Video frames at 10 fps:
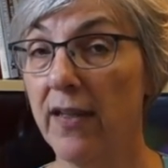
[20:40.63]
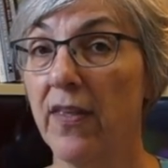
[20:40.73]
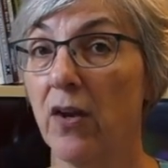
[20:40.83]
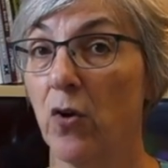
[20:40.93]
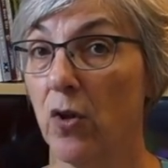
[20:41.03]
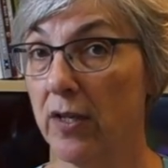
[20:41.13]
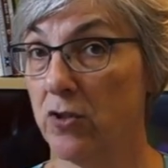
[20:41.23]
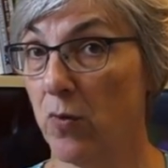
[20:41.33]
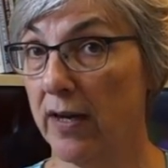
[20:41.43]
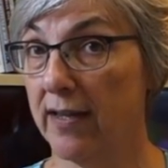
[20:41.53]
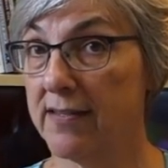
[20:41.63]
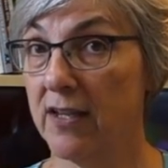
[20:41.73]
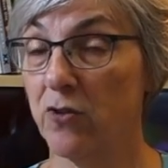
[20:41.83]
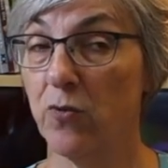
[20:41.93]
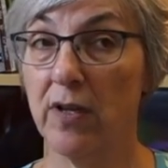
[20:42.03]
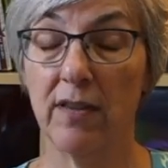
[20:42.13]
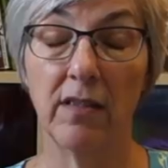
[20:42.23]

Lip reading: and then early 20th century.